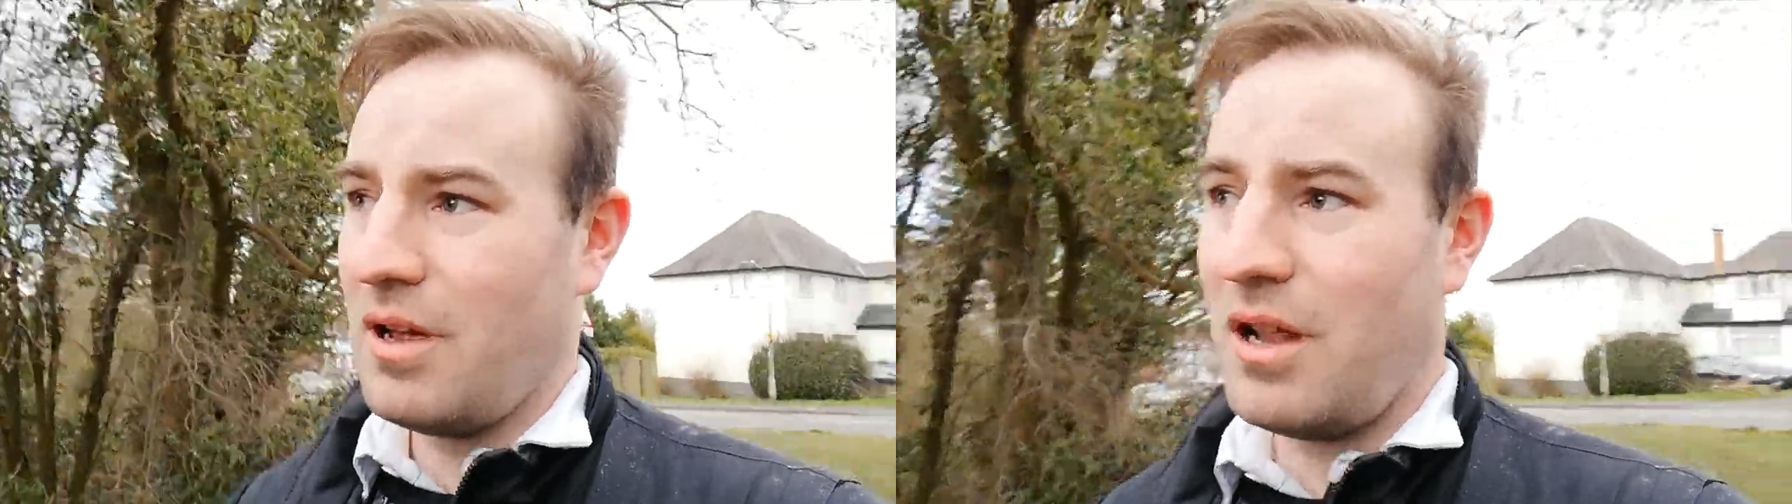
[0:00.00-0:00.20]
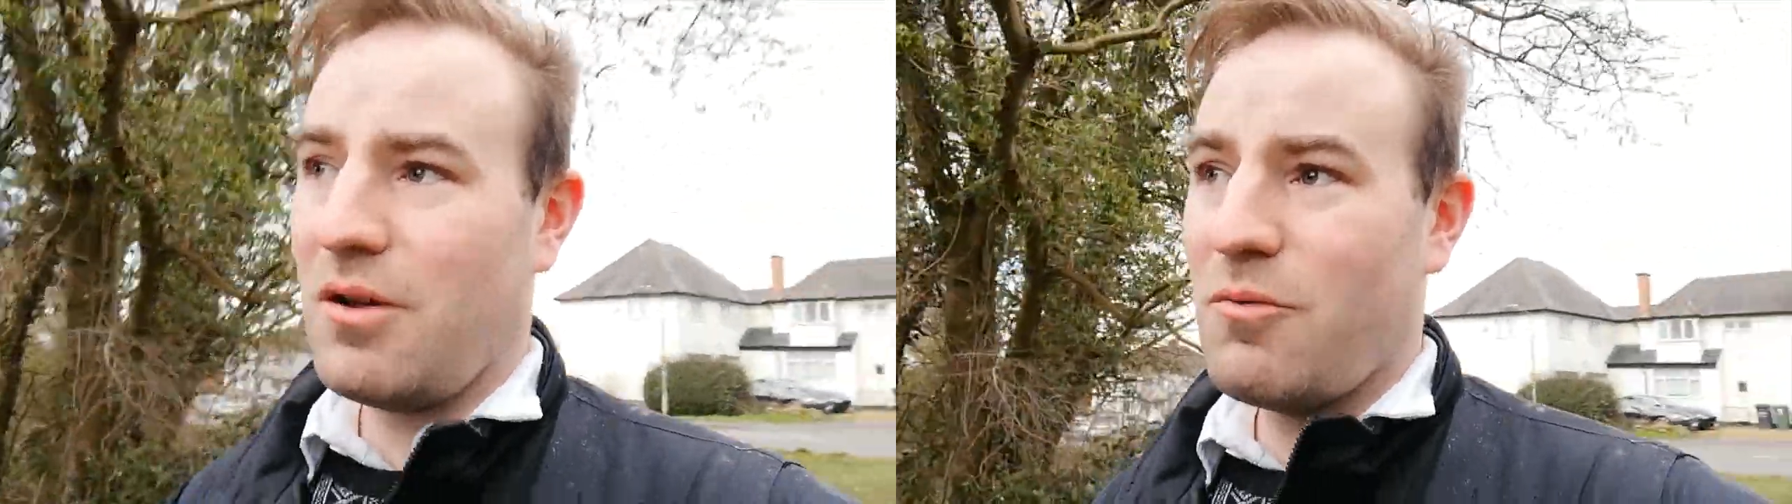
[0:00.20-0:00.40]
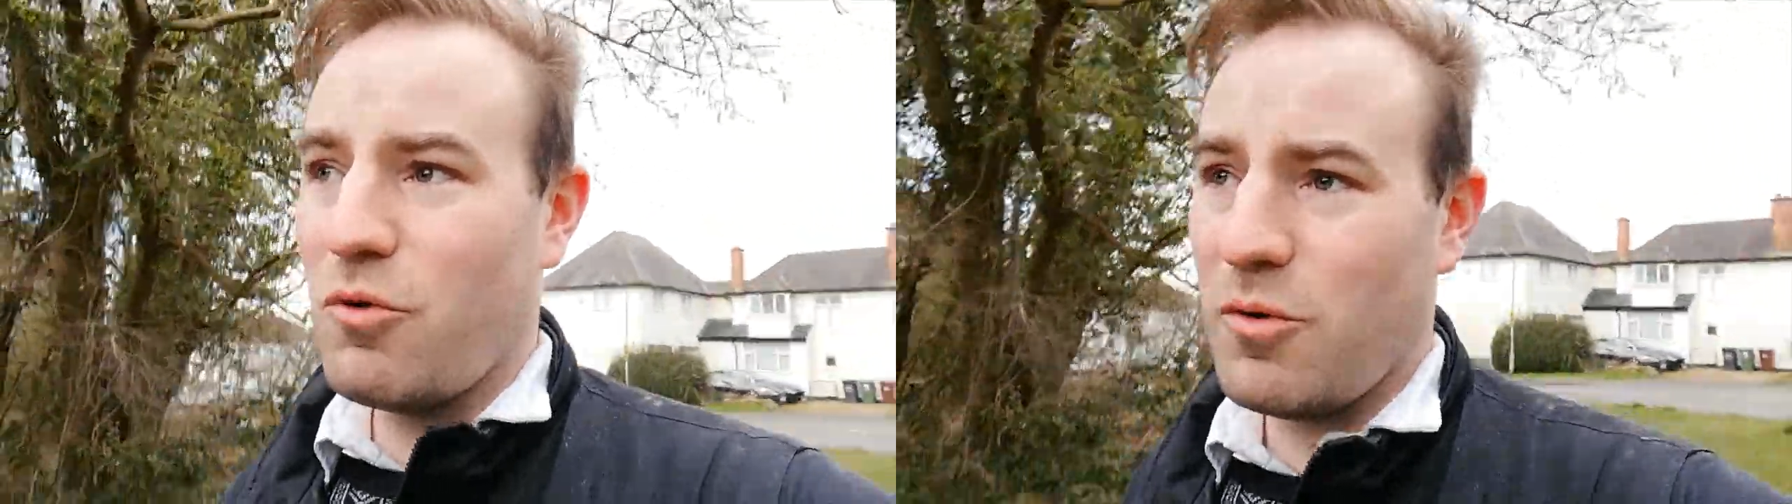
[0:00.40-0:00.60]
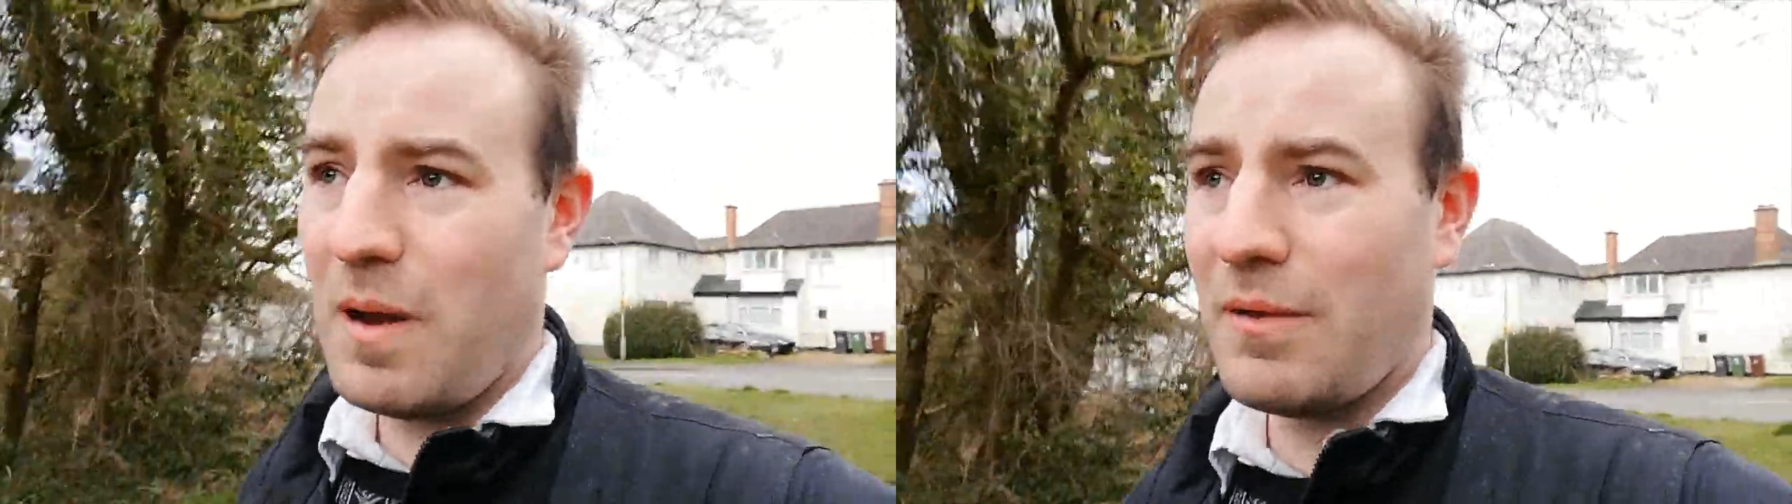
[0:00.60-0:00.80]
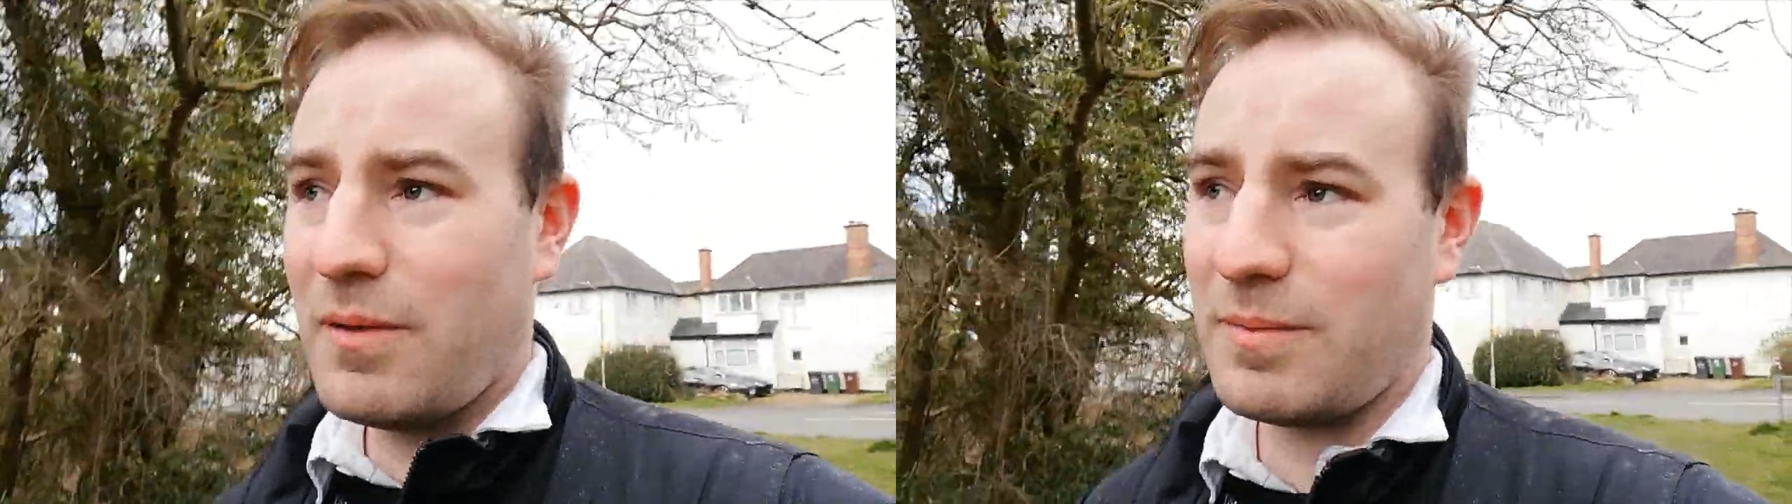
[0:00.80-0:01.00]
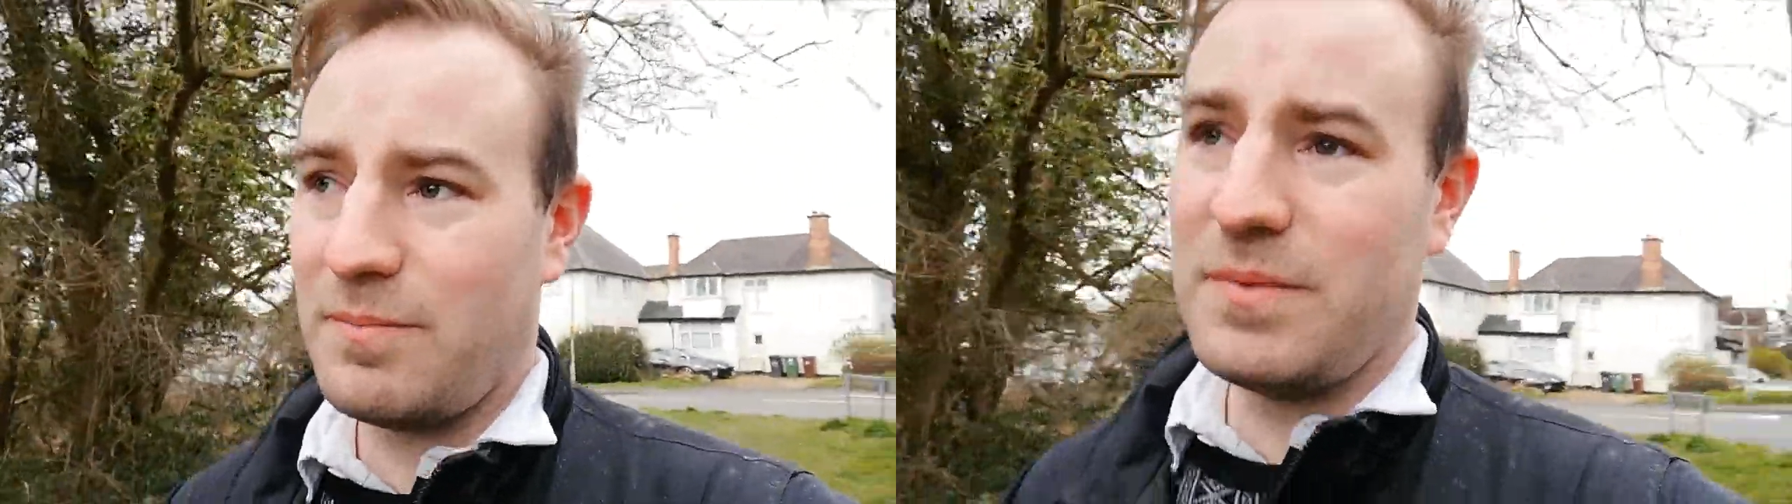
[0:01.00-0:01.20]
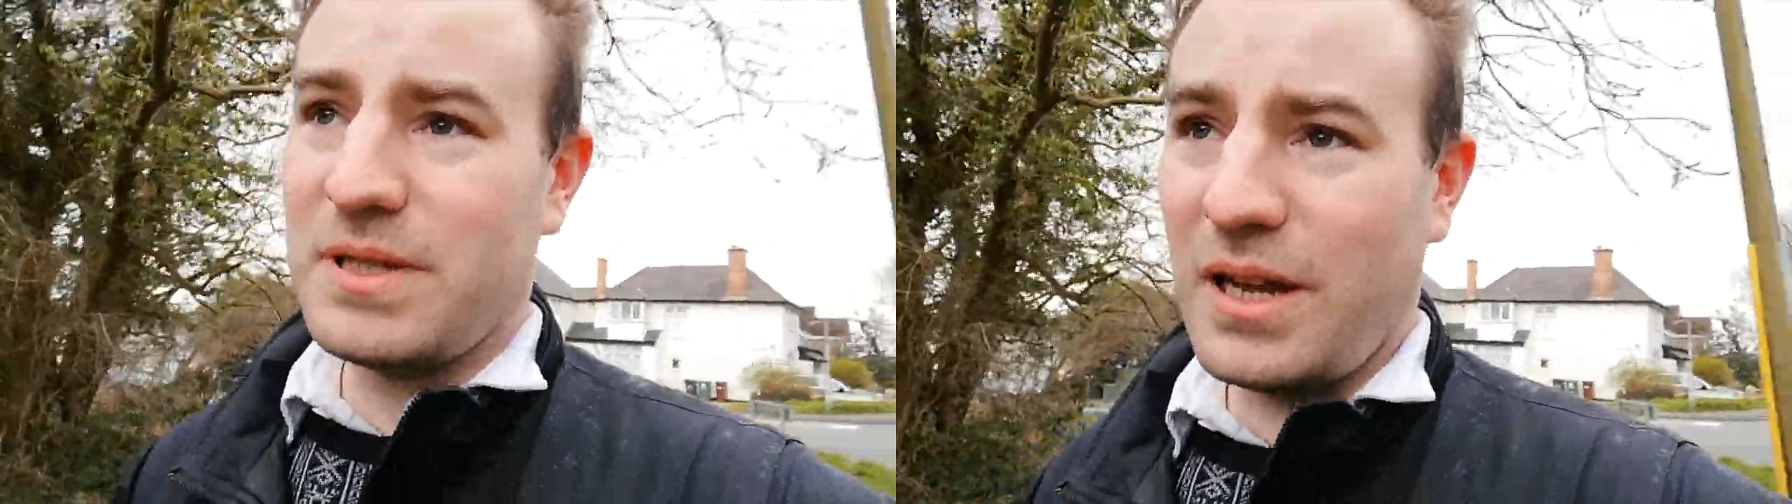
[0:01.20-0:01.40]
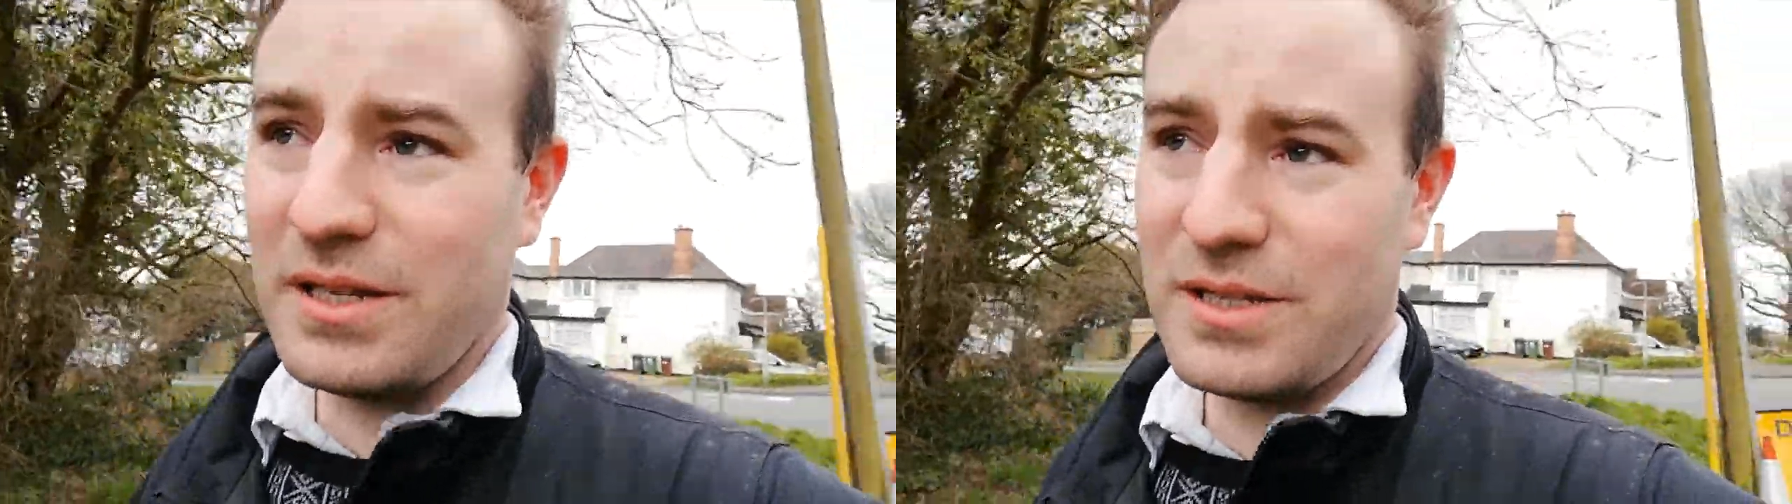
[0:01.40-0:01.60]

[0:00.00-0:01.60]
A little walk around the site.